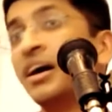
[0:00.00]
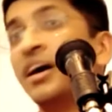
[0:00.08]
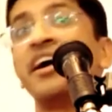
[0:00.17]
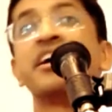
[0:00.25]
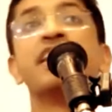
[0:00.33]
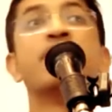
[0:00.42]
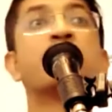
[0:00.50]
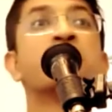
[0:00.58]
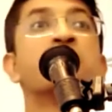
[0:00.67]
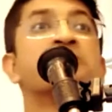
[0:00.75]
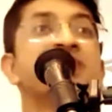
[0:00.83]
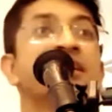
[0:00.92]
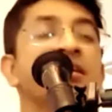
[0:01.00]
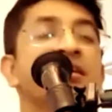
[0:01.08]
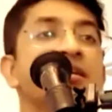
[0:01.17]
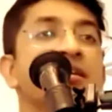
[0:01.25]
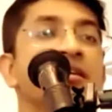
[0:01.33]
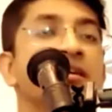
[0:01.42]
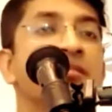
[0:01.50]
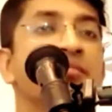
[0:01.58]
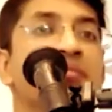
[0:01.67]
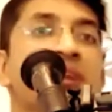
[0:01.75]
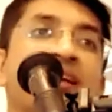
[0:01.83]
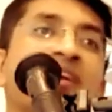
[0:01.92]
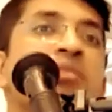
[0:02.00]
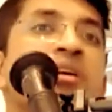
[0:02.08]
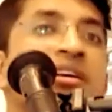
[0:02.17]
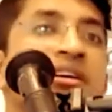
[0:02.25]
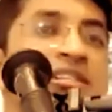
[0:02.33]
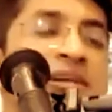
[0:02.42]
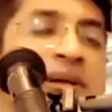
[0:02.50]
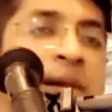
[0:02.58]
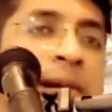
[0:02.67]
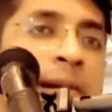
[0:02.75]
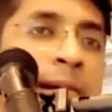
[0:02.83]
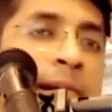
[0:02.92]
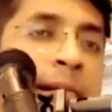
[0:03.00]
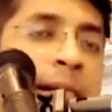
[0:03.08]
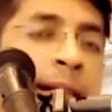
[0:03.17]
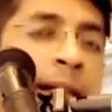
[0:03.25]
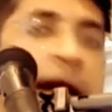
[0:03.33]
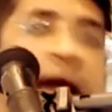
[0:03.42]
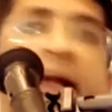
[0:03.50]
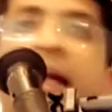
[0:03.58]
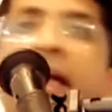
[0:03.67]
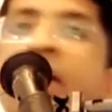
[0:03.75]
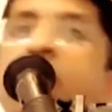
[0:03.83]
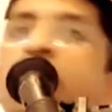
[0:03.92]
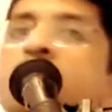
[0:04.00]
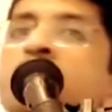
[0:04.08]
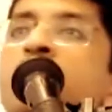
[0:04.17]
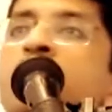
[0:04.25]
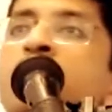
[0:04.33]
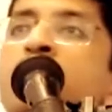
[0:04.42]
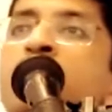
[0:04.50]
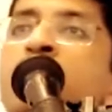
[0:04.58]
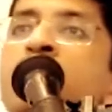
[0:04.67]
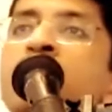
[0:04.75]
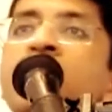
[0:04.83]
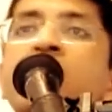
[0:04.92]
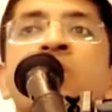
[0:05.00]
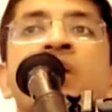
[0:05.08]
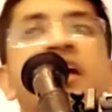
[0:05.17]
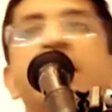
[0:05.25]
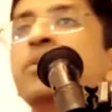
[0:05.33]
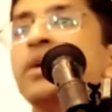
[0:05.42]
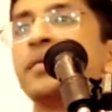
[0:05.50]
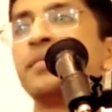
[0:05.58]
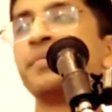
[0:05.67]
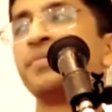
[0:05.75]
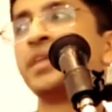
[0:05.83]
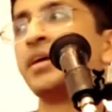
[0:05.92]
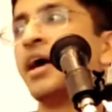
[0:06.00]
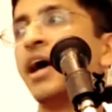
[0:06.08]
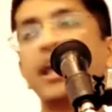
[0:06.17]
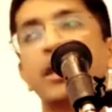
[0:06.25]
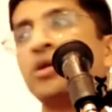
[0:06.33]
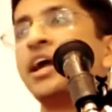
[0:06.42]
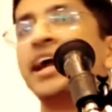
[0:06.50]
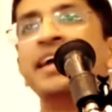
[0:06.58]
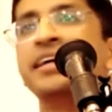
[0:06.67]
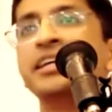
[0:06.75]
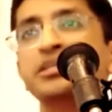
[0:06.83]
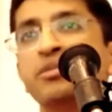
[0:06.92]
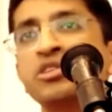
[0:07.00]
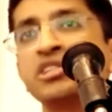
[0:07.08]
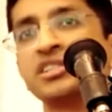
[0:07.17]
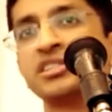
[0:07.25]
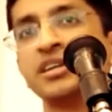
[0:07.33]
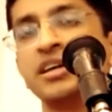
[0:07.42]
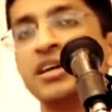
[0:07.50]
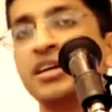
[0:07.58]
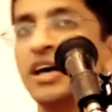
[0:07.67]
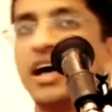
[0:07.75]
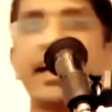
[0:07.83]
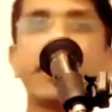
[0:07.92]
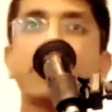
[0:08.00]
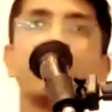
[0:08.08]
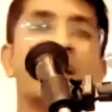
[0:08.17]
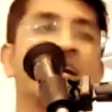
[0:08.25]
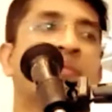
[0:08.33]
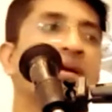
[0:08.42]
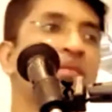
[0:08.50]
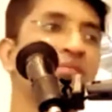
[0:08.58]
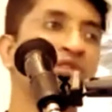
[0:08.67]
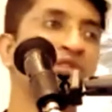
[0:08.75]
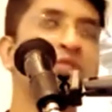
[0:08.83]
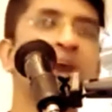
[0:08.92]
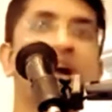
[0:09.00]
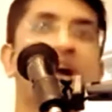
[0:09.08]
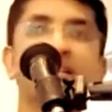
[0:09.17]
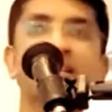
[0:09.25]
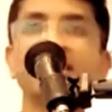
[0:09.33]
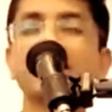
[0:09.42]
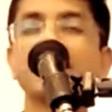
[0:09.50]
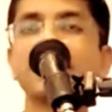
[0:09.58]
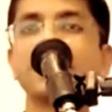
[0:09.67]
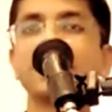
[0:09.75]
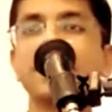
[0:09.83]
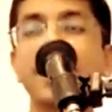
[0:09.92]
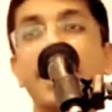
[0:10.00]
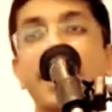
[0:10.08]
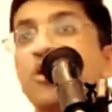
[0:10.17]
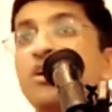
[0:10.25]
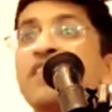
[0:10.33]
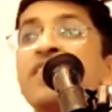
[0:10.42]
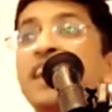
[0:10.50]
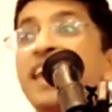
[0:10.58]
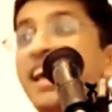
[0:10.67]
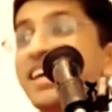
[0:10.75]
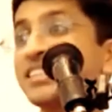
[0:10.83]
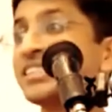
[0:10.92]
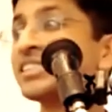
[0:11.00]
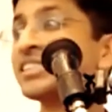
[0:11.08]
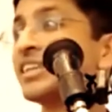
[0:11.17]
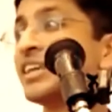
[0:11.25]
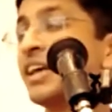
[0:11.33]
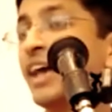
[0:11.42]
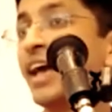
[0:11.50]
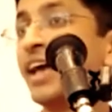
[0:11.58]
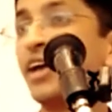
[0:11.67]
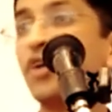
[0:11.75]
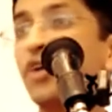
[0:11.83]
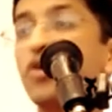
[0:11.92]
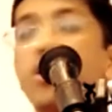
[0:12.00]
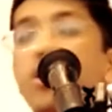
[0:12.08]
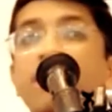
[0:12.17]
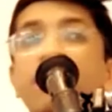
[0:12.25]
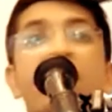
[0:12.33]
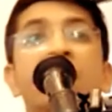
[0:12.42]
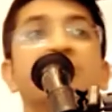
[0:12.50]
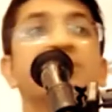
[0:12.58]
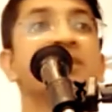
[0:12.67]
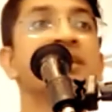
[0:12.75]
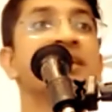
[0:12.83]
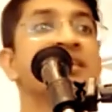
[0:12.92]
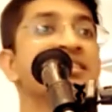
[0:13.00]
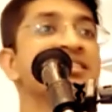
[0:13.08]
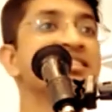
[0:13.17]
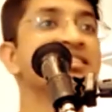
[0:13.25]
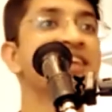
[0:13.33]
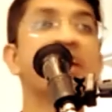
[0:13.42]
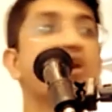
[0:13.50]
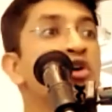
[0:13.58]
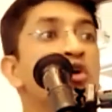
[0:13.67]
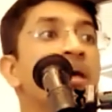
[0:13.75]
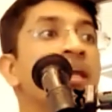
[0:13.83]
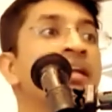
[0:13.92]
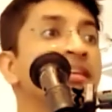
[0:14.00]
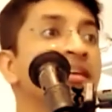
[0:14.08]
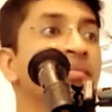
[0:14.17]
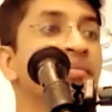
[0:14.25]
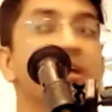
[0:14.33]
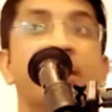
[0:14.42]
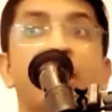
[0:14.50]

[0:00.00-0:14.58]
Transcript: Hayagriva Prabhu said, my dear Maharaj, I cannot serve Prabhupada right now in any way. I cannot edit his books. I cannot get up and perform artis. I cannot give classes. I cannot go out for Nam Sankirtans. I cannot do anything.